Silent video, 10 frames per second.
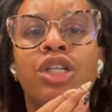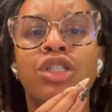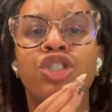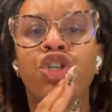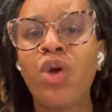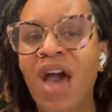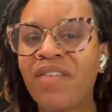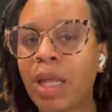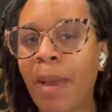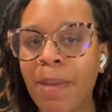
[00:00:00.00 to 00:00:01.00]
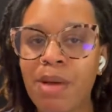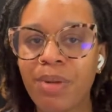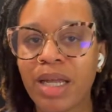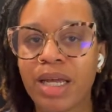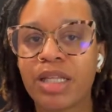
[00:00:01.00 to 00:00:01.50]
do you have any payment
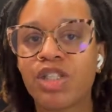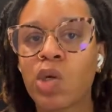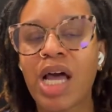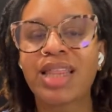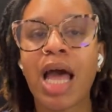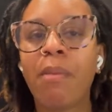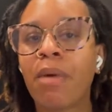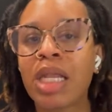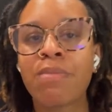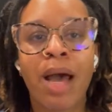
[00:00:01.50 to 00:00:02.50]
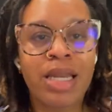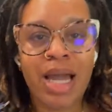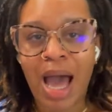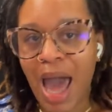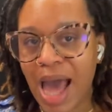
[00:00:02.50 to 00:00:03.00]
plans? So like that money you might
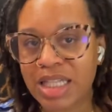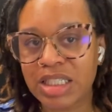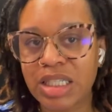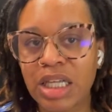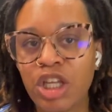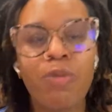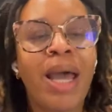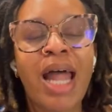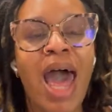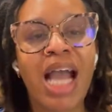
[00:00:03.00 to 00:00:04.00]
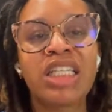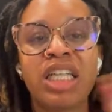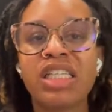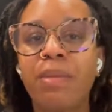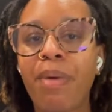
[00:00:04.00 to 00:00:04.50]
not actually
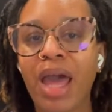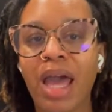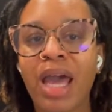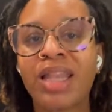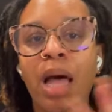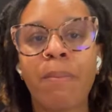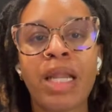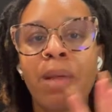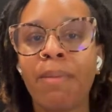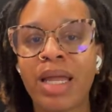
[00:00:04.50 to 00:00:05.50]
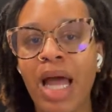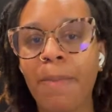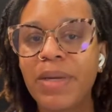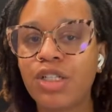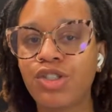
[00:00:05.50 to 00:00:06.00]
need to pay, and that money might not
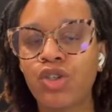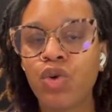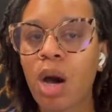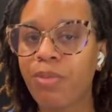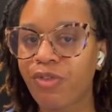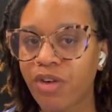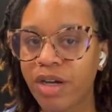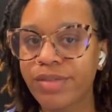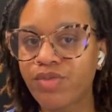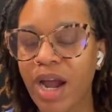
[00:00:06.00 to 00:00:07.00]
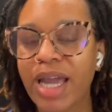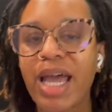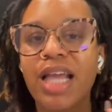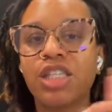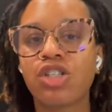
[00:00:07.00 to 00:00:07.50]
be due upfront, right?
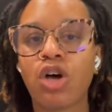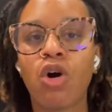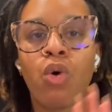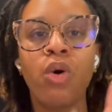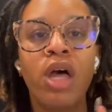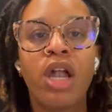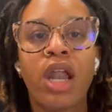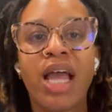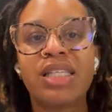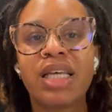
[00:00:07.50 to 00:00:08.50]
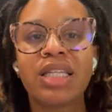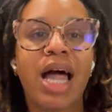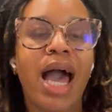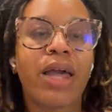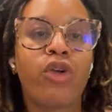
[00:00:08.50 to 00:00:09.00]
And so is it
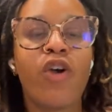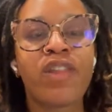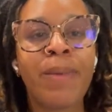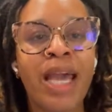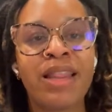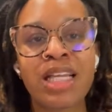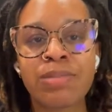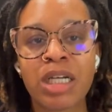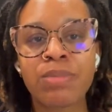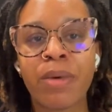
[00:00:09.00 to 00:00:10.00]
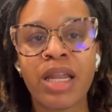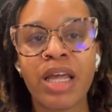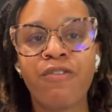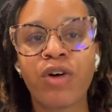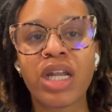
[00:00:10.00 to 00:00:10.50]
like you have to pay this much
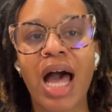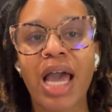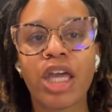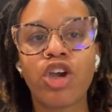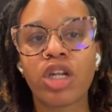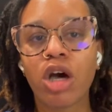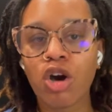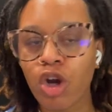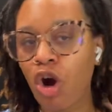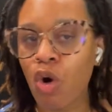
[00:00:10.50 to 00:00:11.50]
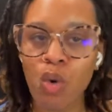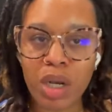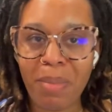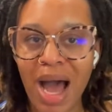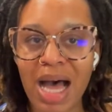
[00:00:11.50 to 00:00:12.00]
money for like your whole
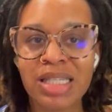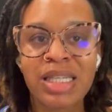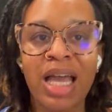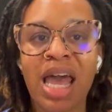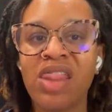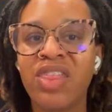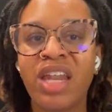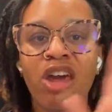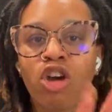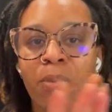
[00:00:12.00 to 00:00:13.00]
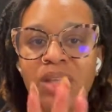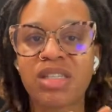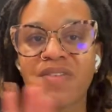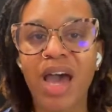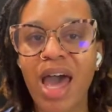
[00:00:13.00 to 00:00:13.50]
deposit and then increments
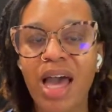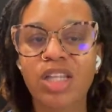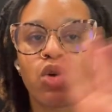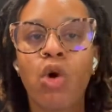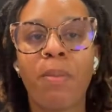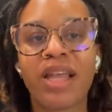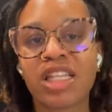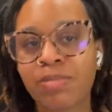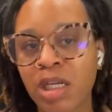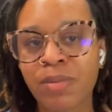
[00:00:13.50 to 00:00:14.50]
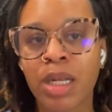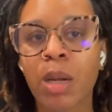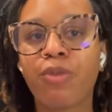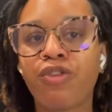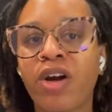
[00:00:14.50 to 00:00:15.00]
of X, or pay this much money
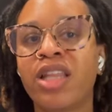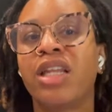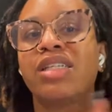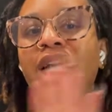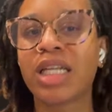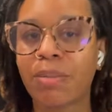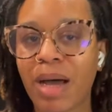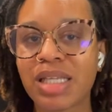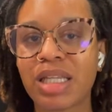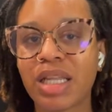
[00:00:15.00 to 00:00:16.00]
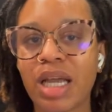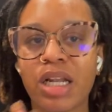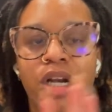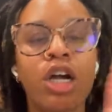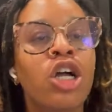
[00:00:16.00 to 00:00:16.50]
up front, then a second deposit
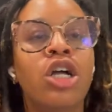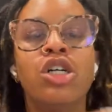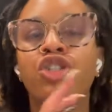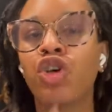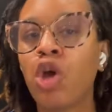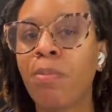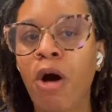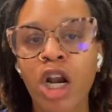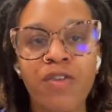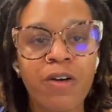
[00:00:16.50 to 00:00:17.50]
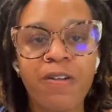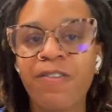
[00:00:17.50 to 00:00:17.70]
later? Do you barter